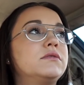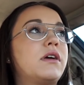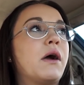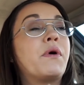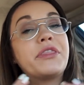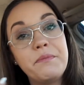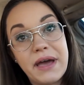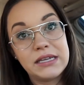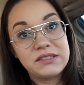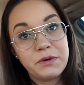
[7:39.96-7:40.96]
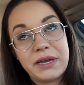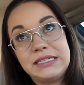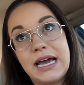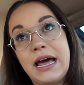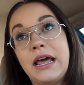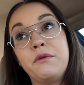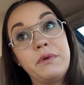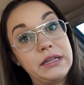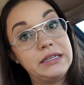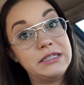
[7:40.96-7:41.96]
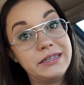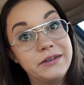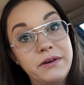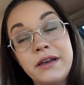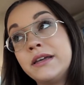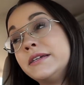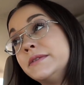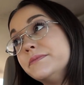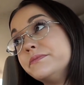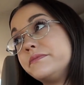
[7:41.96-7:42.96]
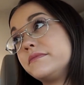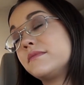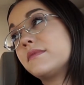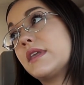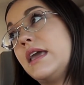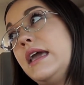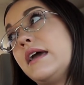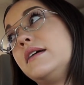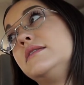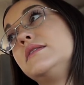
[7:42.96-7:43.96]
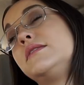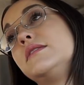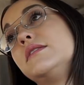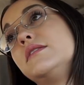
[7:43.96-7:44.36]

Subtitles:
want the best for my dad. I really do. And